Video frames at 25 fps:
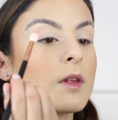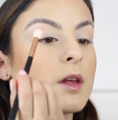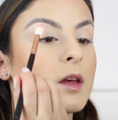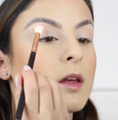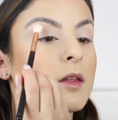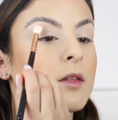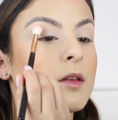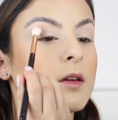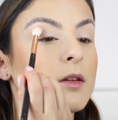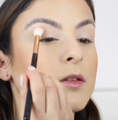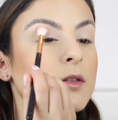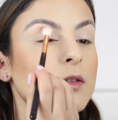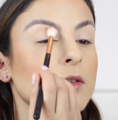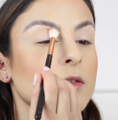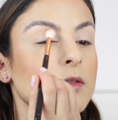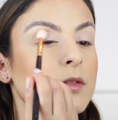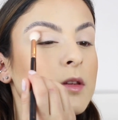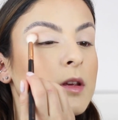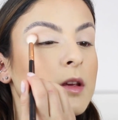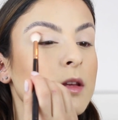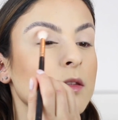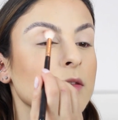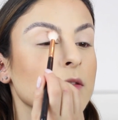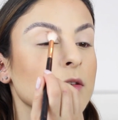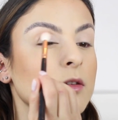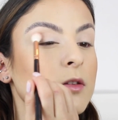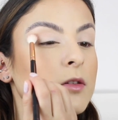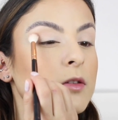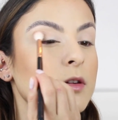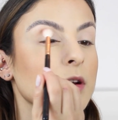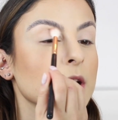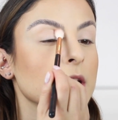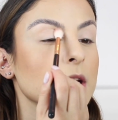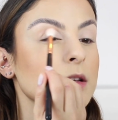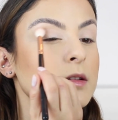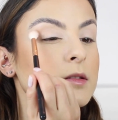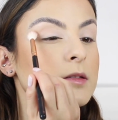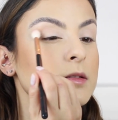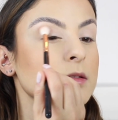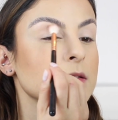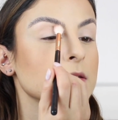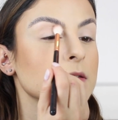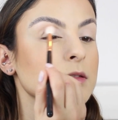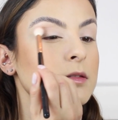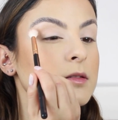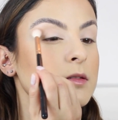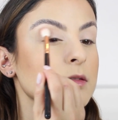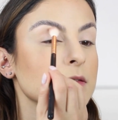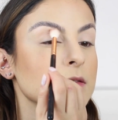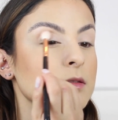and then use it in the
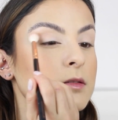crease.